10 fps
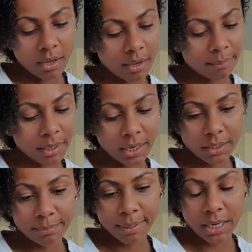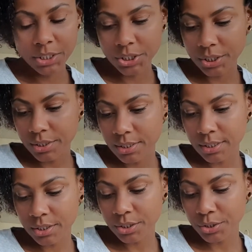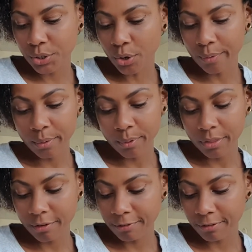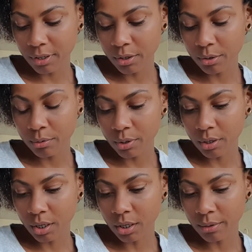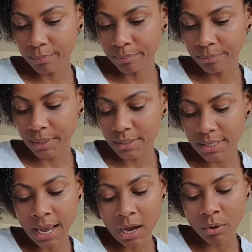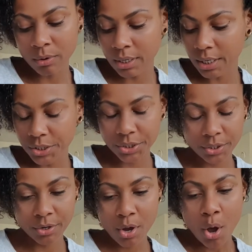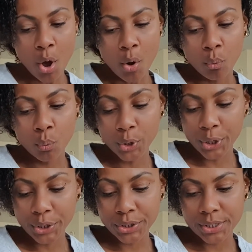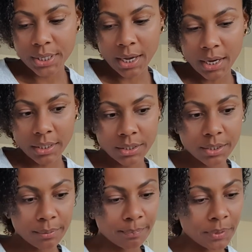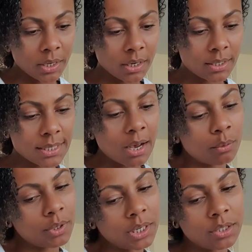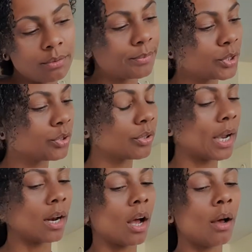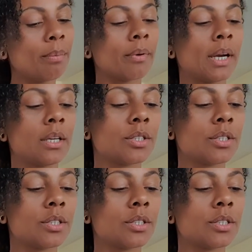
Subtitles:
I'm getting patience and just going with the flow. That's how nature works, and that's how we should try to operate.